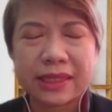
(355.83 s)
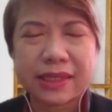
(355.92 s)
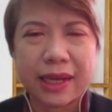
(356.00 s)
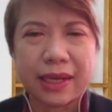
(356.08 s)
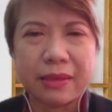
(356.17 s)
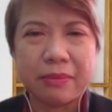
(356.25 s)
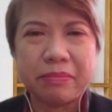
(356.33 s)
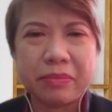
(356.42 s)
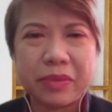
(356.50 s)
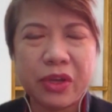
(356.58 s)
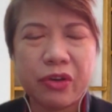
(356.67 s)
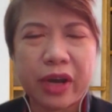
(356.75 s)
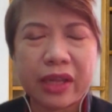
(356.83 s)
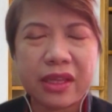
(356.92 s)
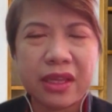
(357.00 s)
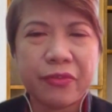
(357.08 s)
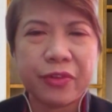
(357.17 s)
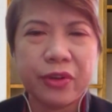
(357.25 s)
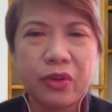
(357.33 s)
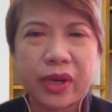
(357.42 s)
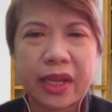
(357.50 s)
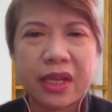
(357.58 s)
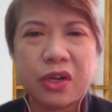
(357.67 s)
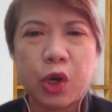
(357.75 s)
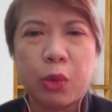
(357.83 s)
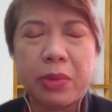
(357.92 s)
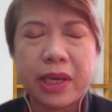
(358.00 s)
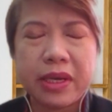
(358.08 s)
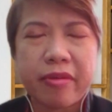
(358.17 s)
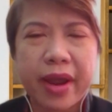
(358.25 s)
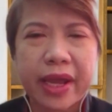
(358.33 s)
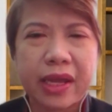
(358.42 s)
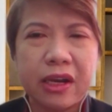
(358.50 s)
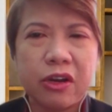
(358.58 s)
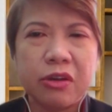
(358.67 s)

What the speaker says: I think if you look at it globally, right, a lot